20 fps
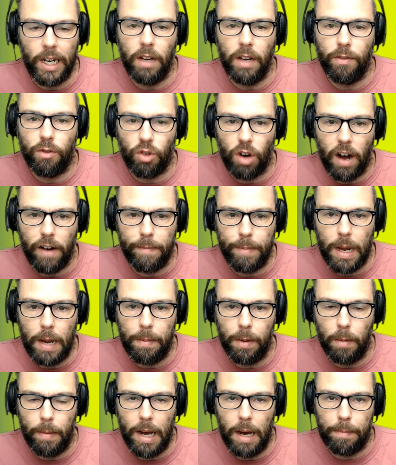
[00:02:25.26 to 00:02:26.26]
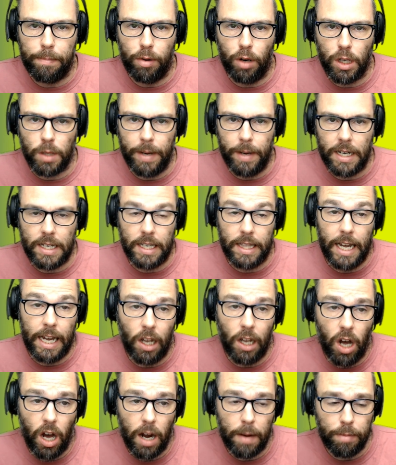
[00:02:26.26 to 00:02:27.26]
of draft people about prospects that they
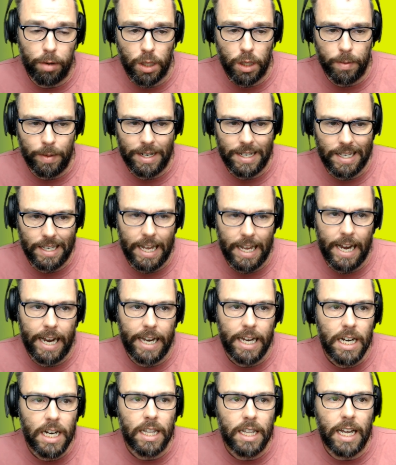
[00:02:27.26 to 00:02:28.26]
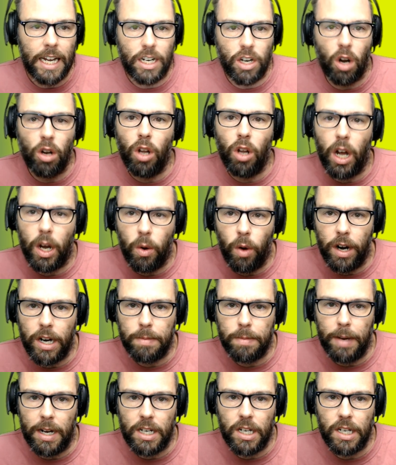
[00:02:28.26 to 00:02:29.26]
like, prospects that they, they don't like quite
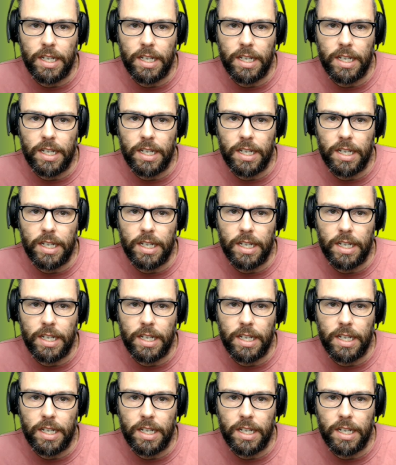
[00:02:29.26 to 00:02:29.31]
as much as